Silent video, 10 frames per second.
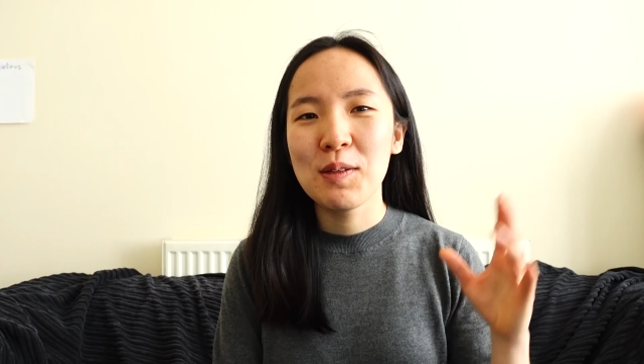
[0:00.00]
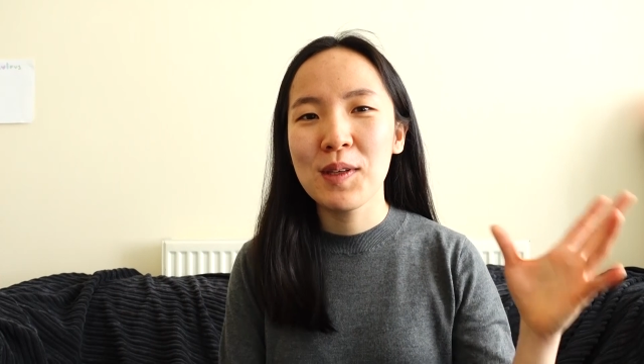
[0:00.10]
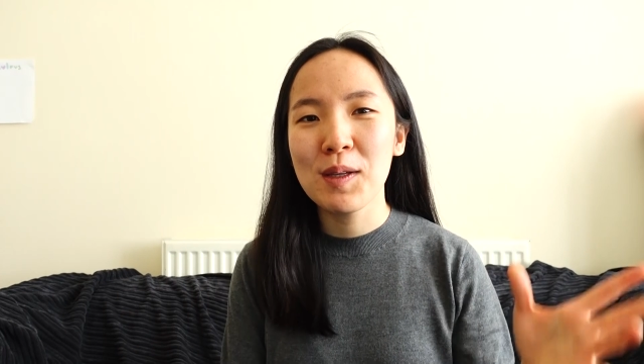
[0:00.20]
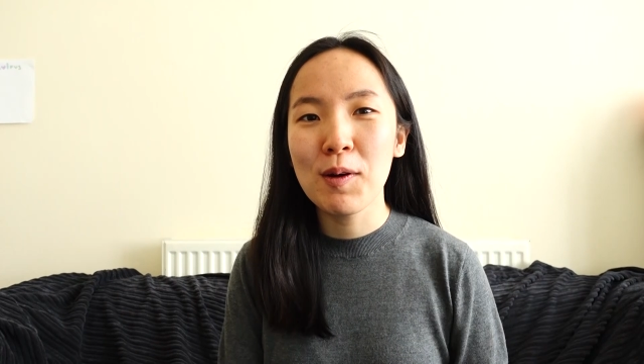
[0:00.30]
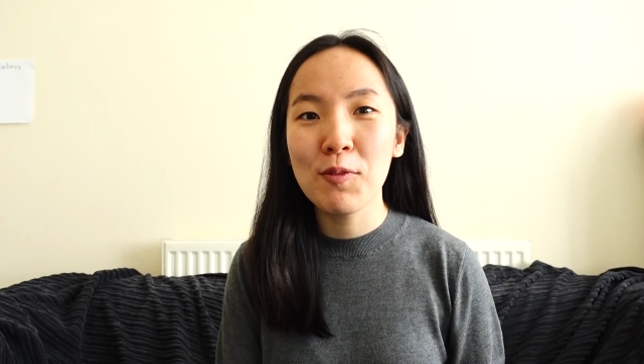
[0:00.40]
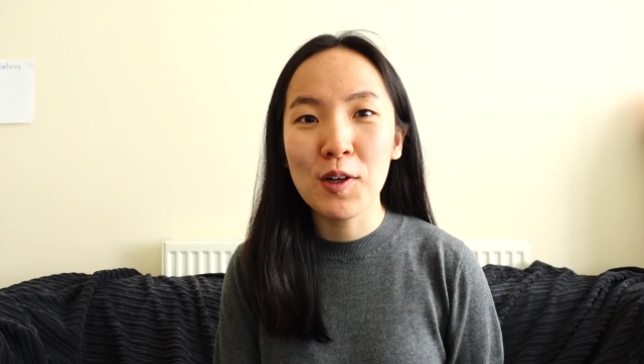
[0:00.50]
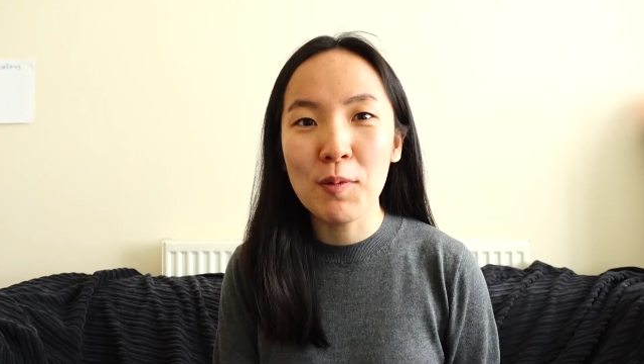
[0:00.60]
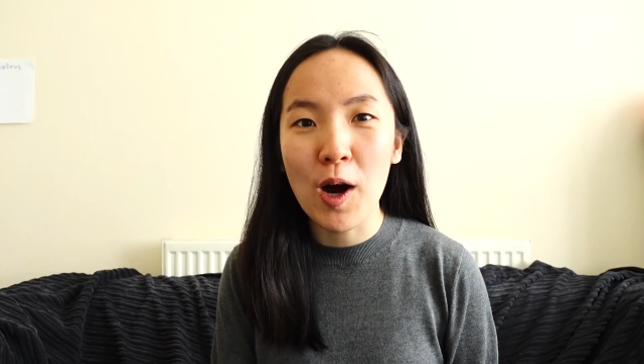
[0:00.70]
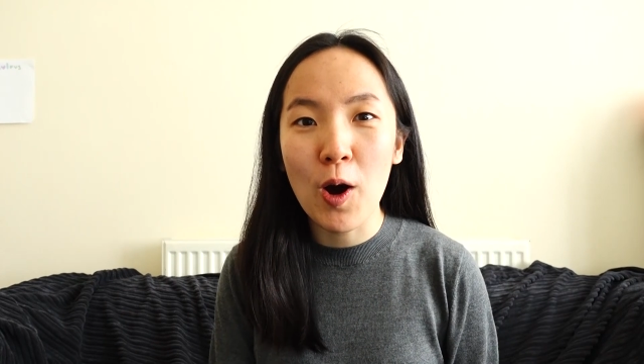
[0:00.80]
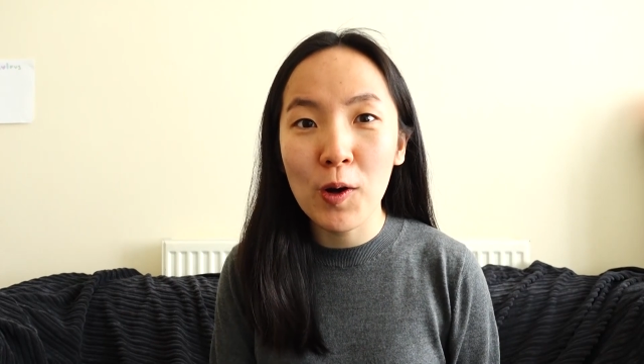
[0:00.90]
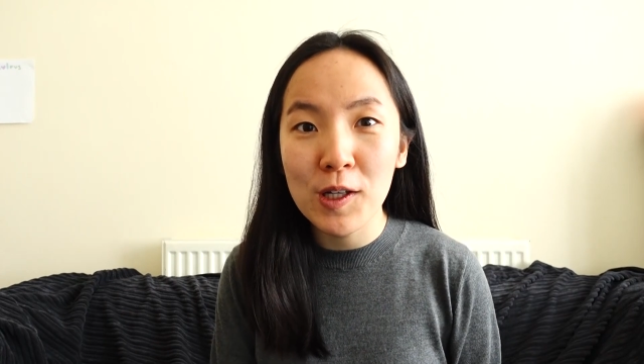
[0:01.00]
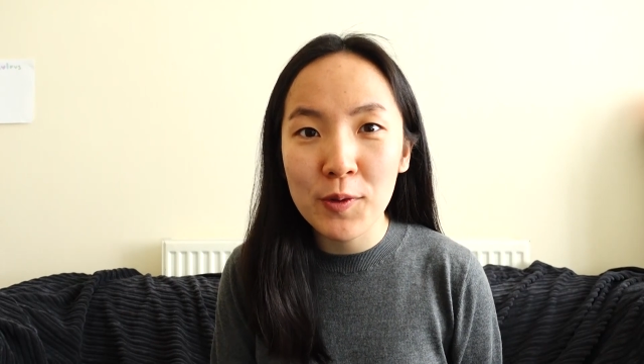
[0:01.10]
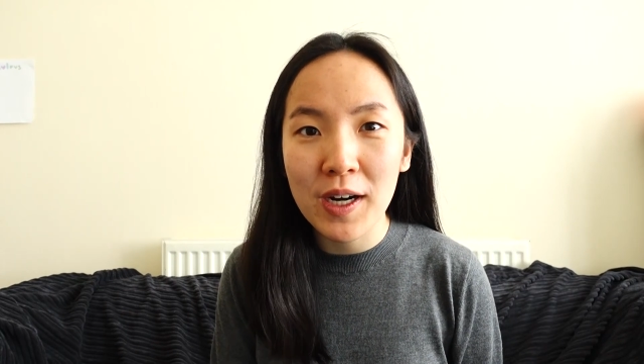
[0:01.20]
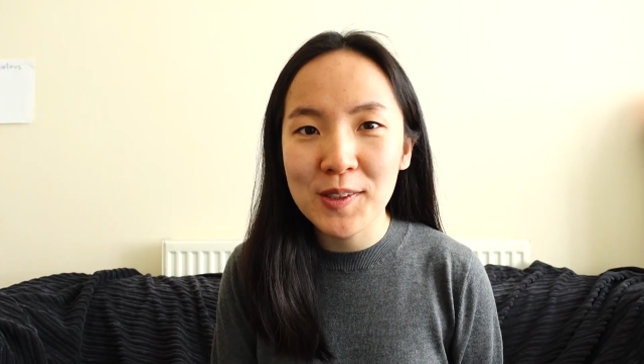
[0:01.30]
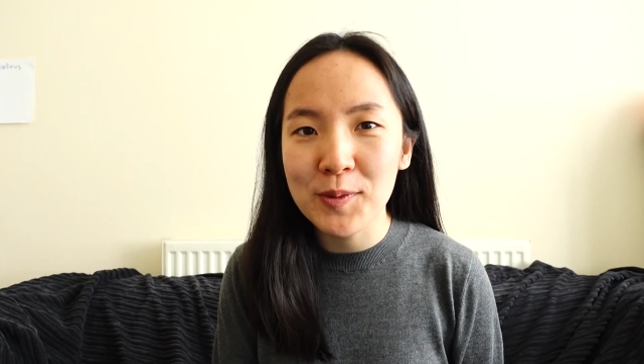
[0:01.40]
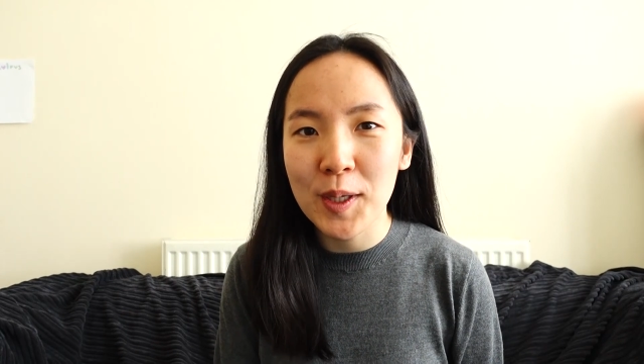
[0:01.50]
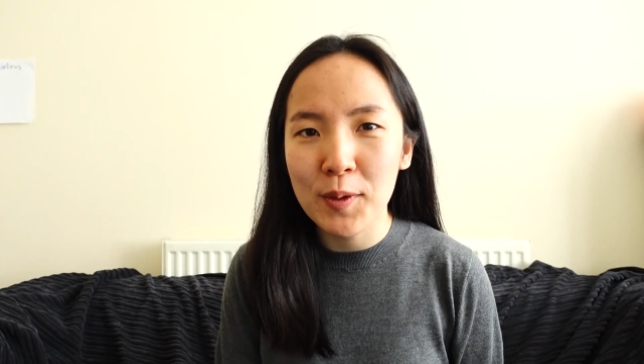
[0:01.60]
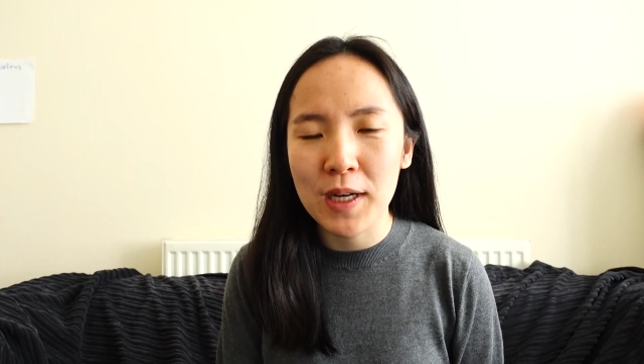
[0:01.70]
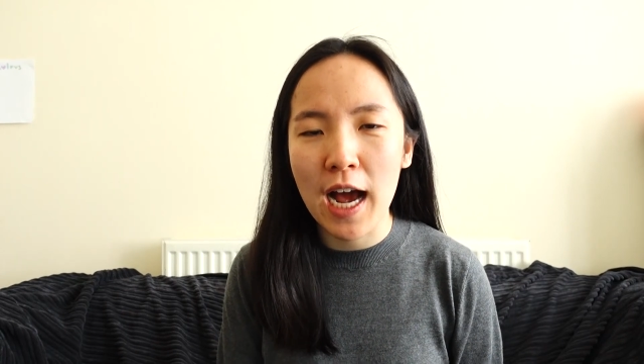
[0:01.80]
People from all around the world